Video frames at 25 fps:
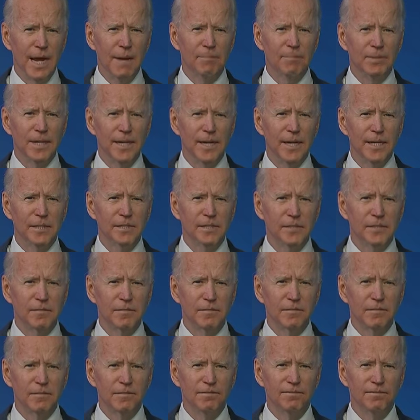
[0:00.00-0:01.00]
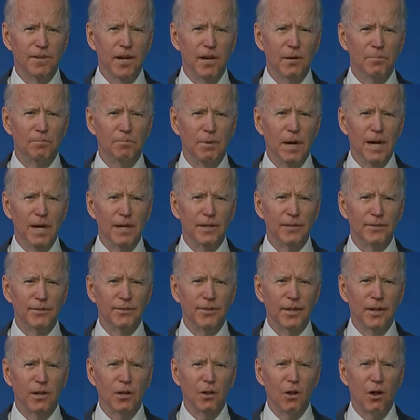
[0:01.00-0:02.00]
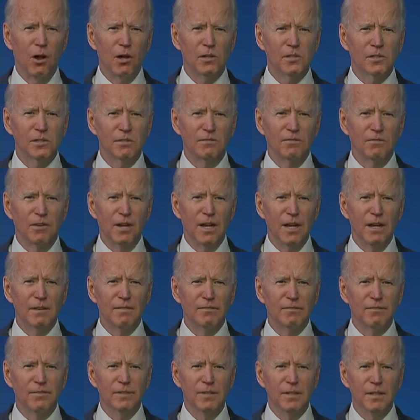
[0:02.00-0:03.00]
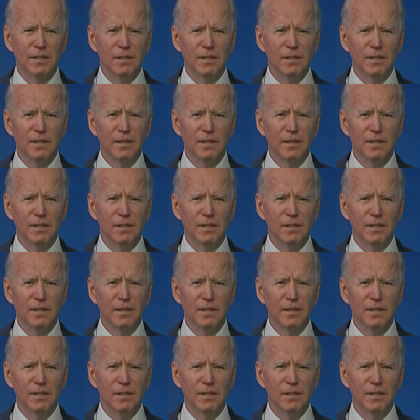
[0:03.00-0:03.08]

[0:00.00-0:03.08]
emptiness felt by the loss of life